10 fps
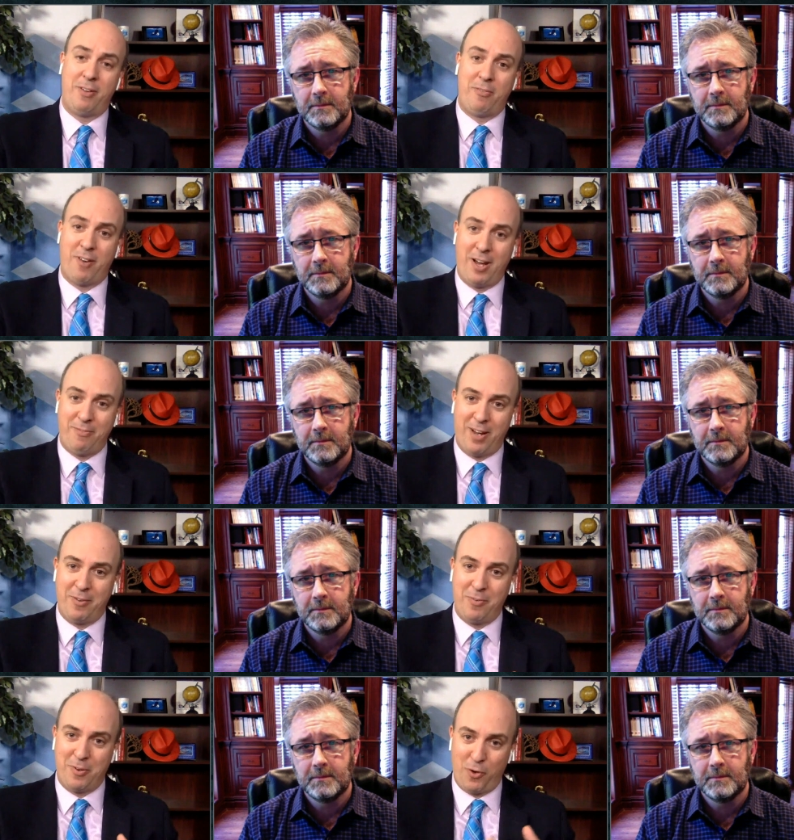Speaker 1: if, if, I, if
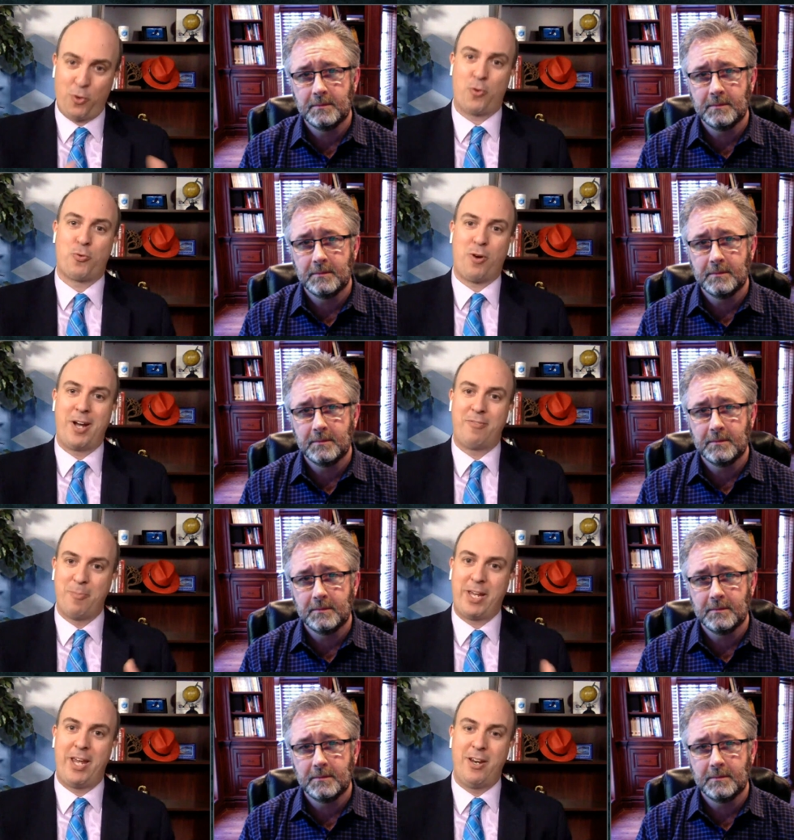I heard
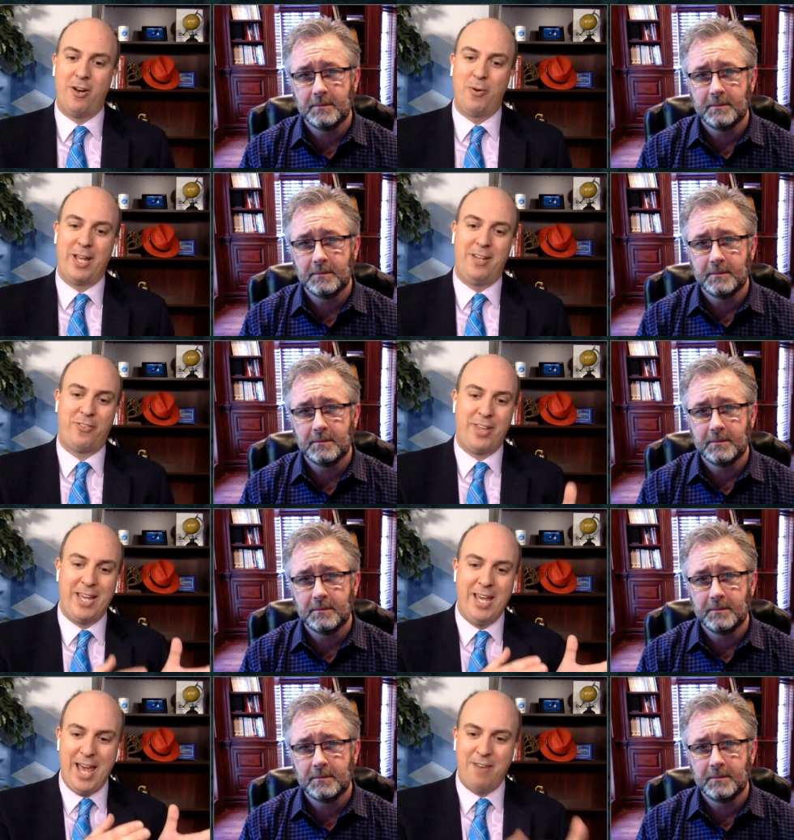right from the keynote,
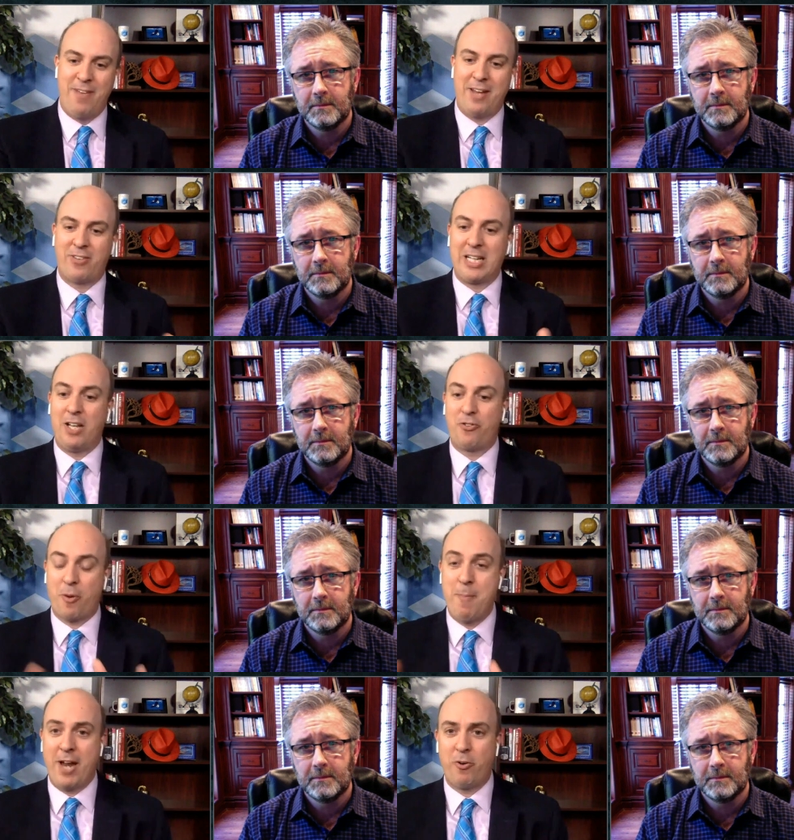it's the advanced
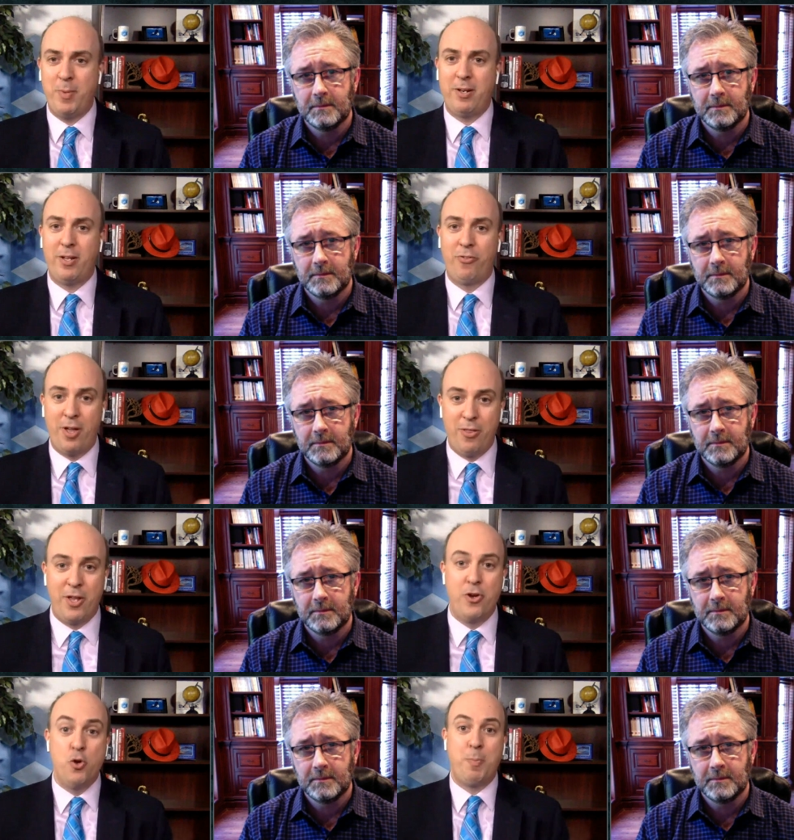cluster management is
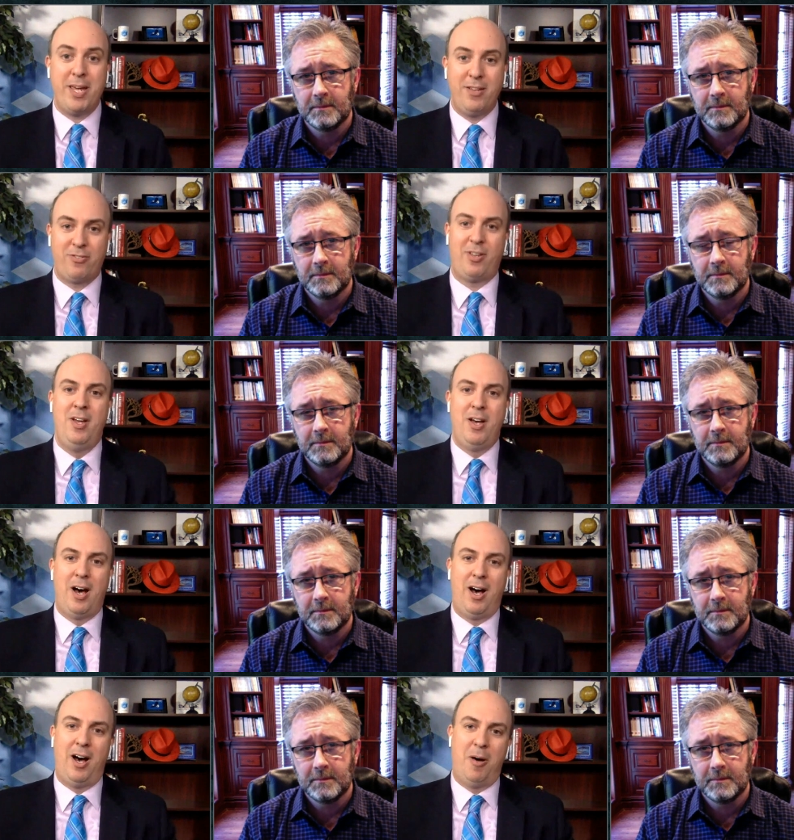the, the new piece.
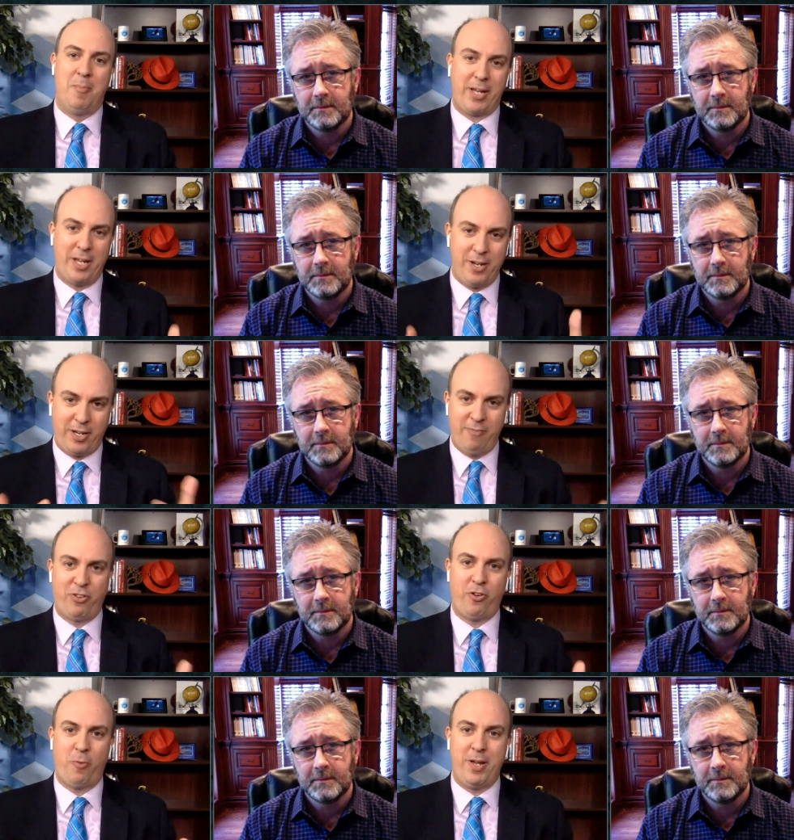Um, can you
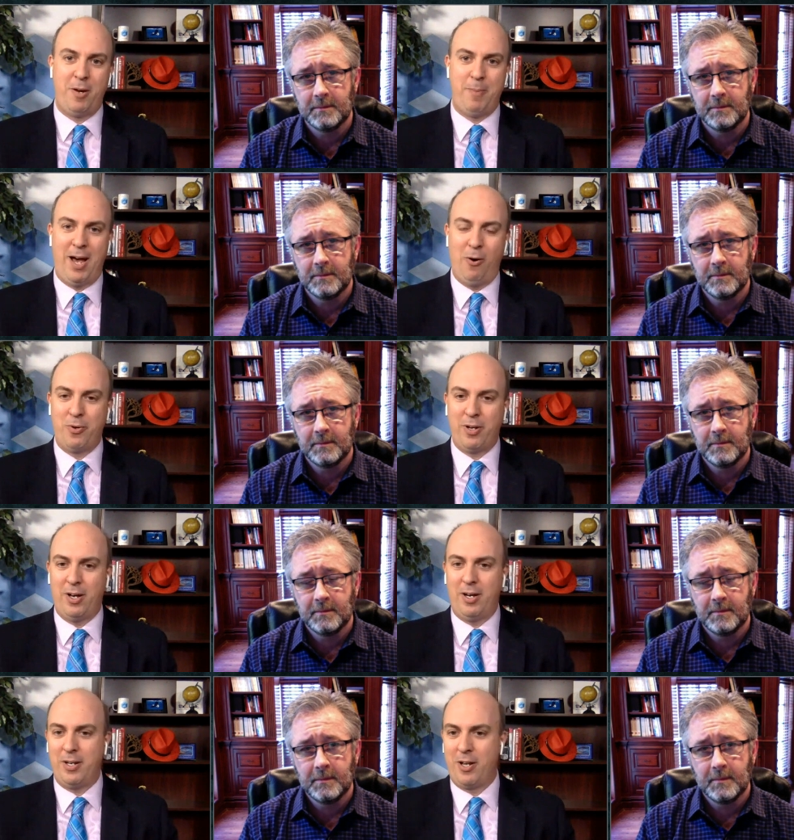give us a little bit
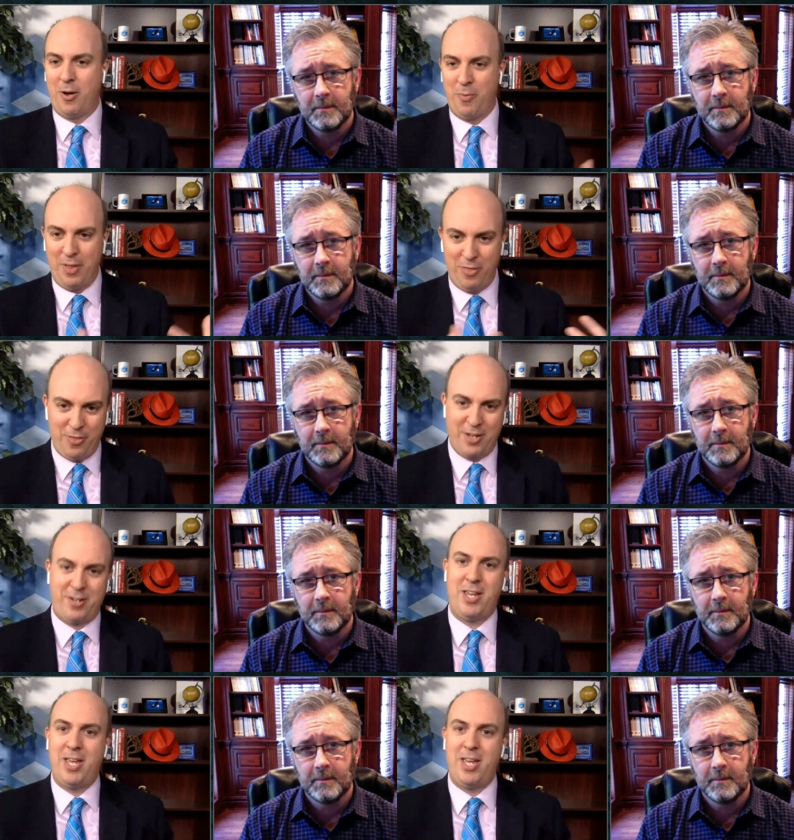about, uh, you know, the, the